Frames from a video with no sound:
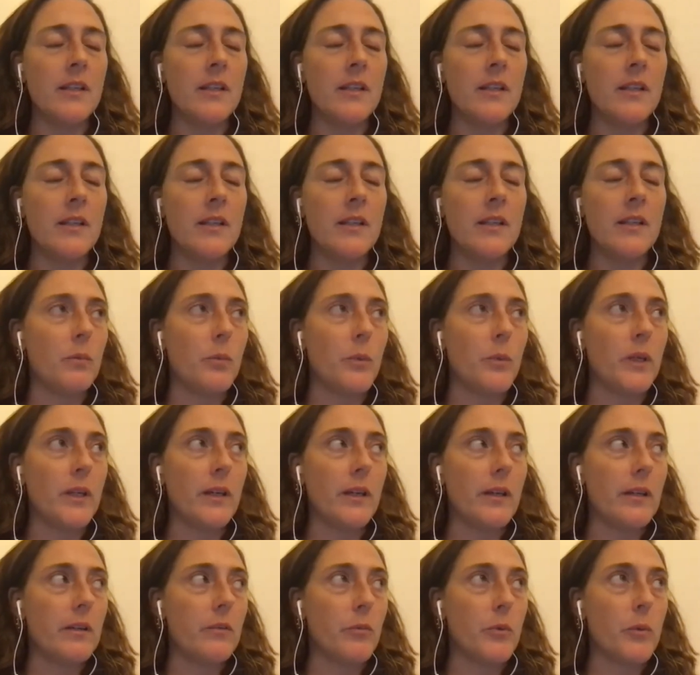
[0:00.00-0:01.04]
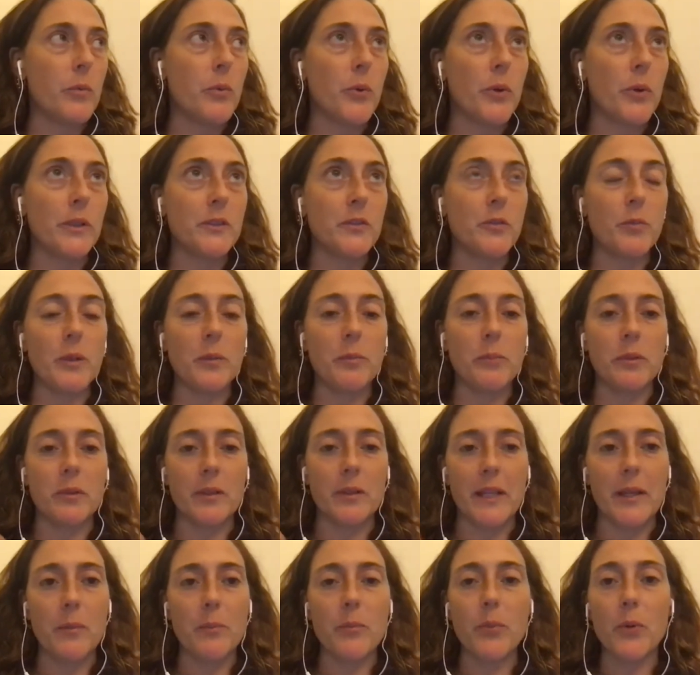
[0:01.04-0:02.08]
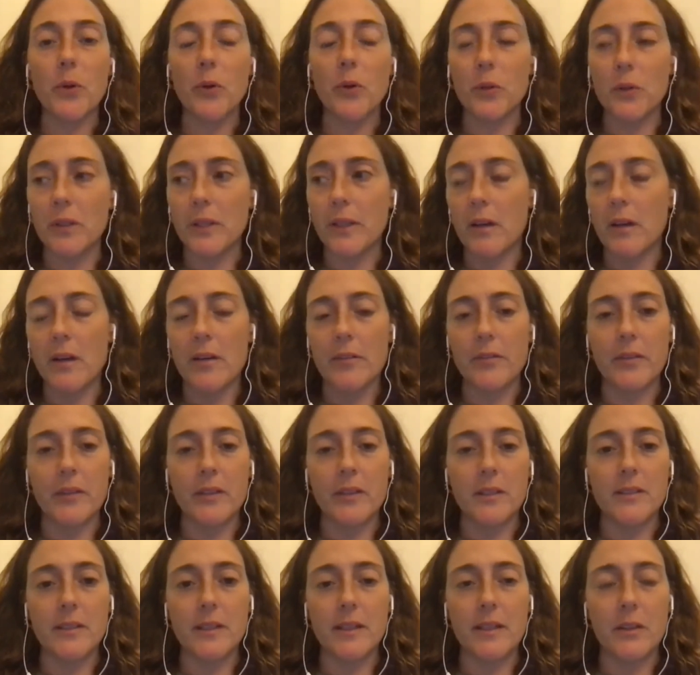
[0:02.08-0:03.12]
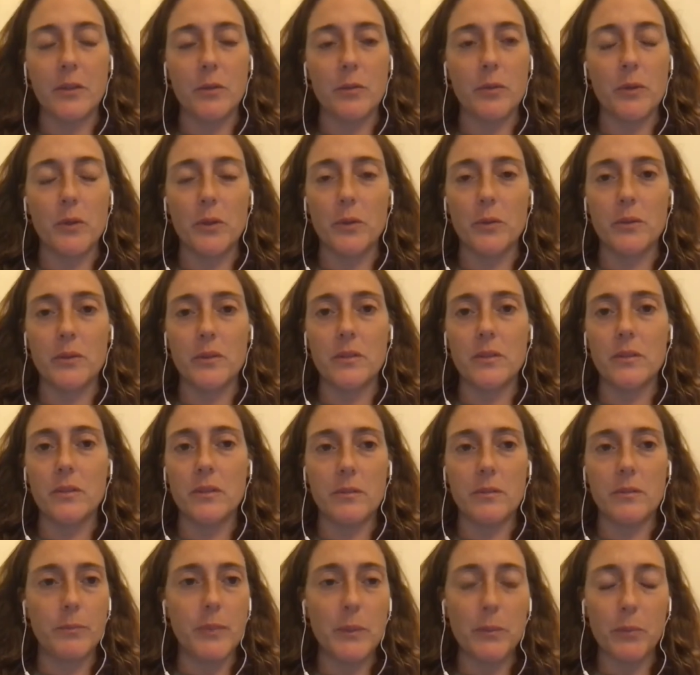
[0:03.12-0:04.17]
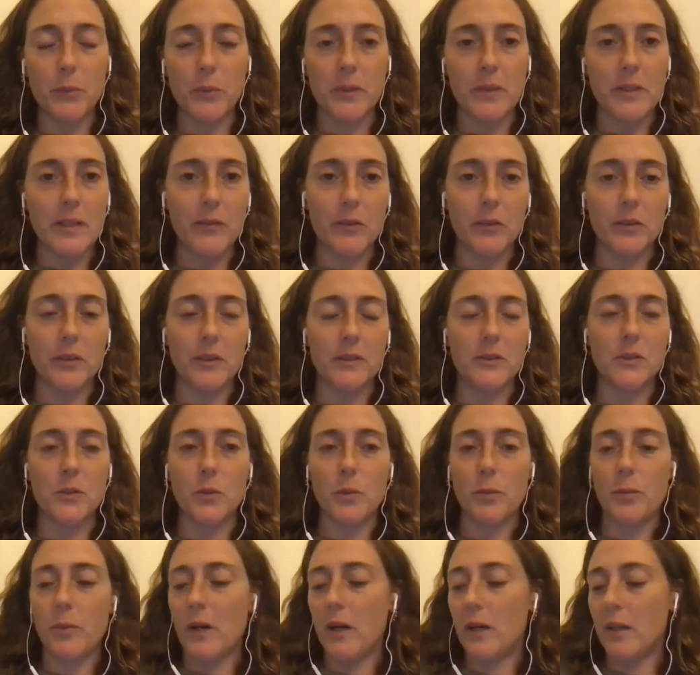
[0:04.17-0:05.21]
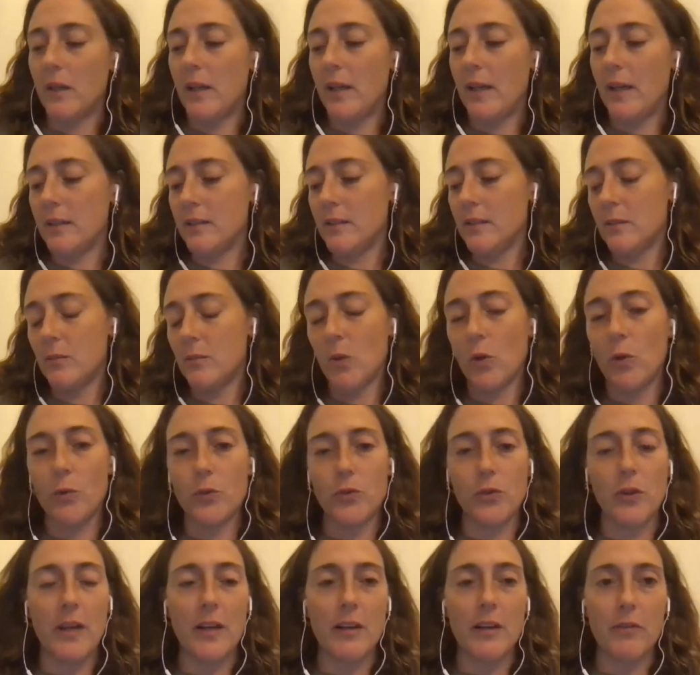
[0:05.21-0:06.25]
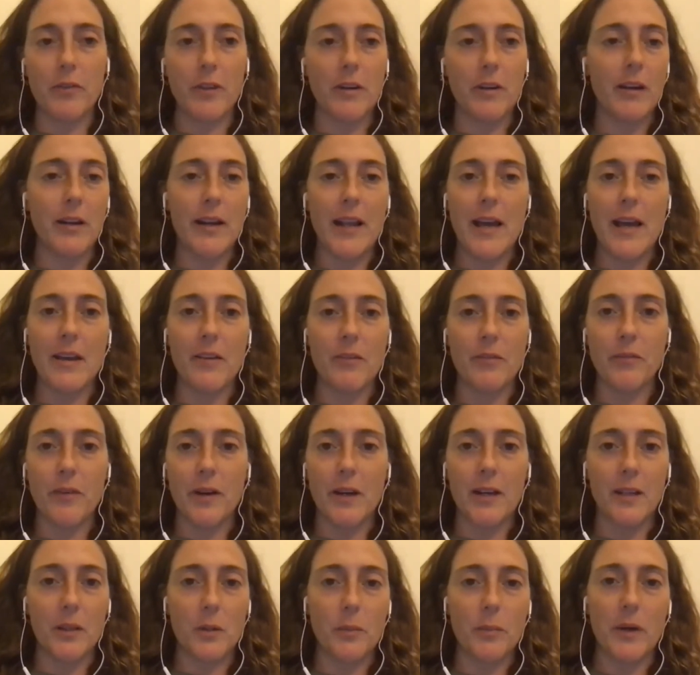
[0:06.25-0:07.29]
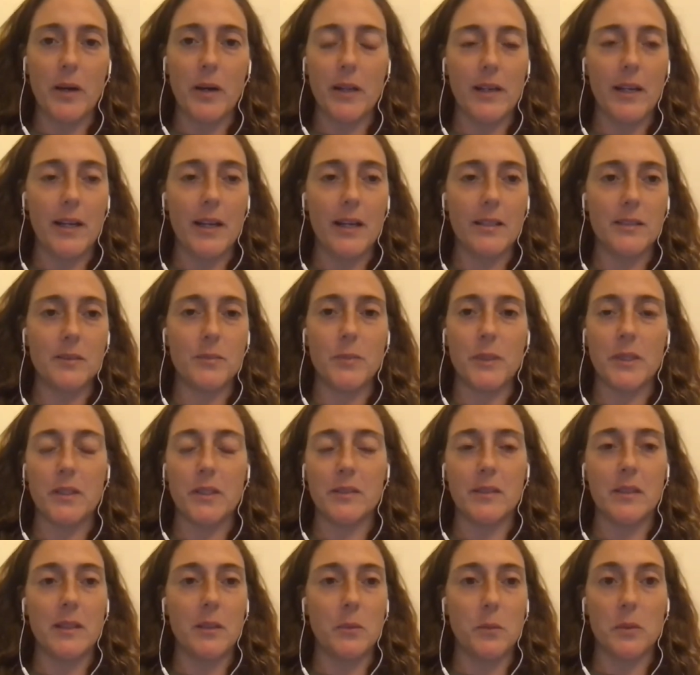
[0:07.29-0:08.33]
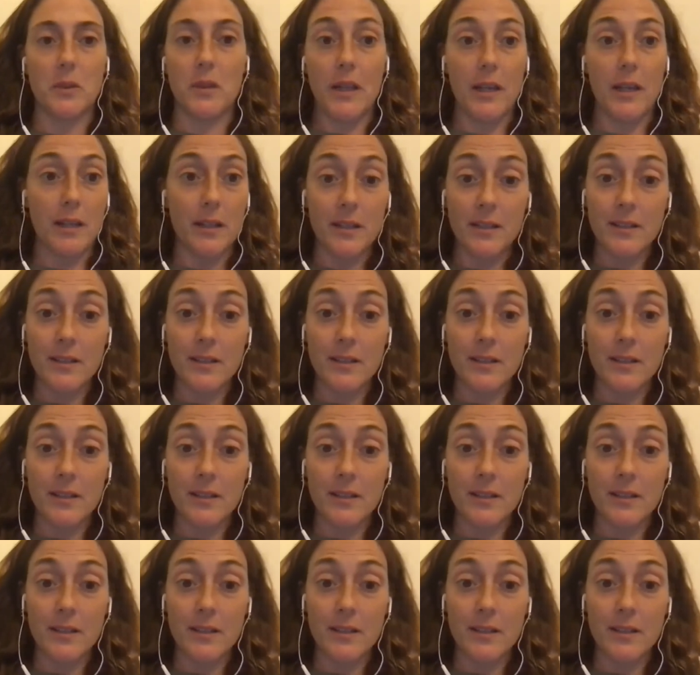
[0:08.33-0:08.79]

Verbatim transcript: and we had reports of people like pulling off on the side of the road, people who had never listened to a podcast trying to figure out how to find the podcast because they were like